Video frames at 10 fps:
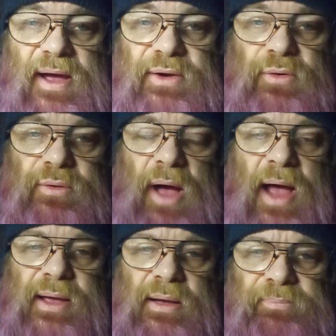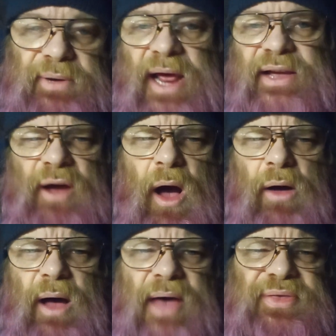I
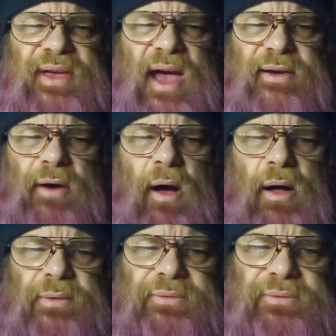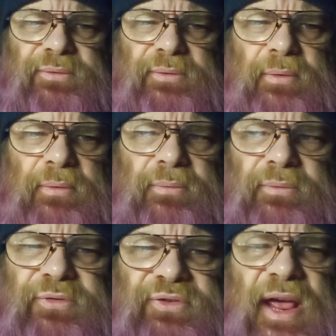think I called
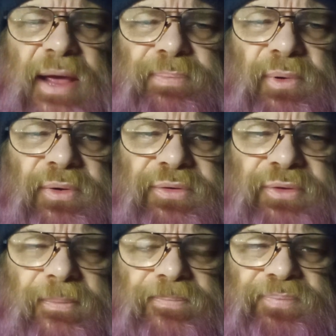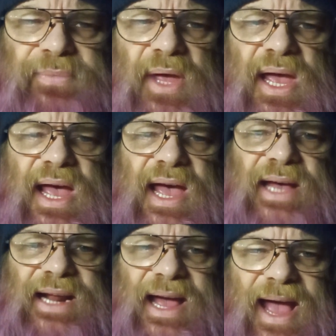Staples,
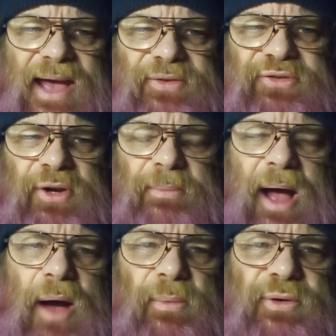and I asked them how